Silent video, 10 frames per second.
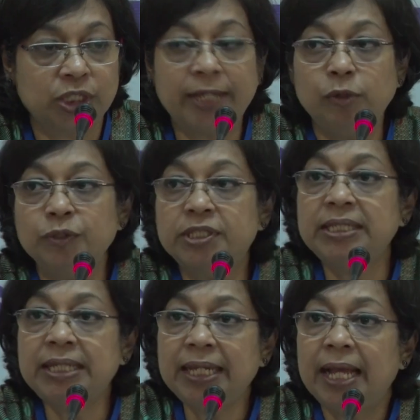And you'll
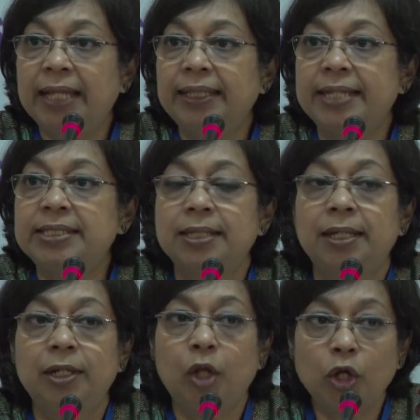see that in a
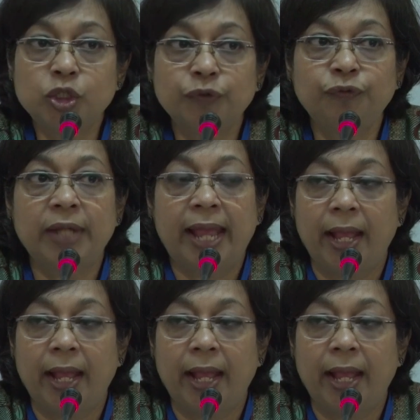lot of